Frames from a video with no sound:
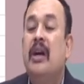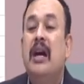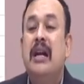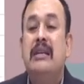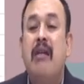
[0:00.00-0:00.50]

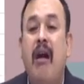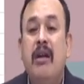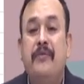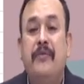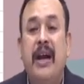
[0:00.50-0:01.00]

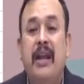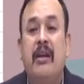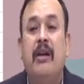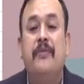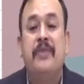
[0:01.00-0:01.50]
non-filer
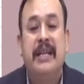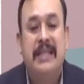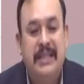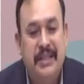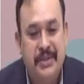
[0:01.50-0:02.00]
of
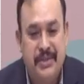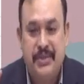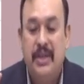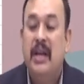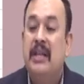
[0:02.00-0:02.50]
returns,
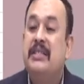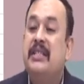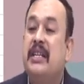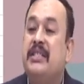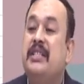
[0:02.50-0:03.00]

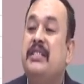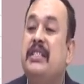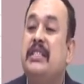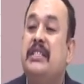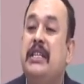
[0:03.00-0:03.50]
section
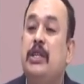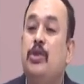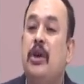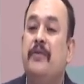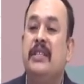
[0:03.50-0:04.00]
62
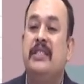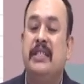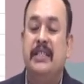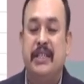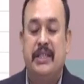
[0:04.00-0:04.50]
of the
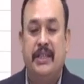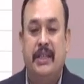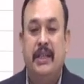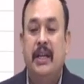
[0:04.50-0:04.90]
CGST.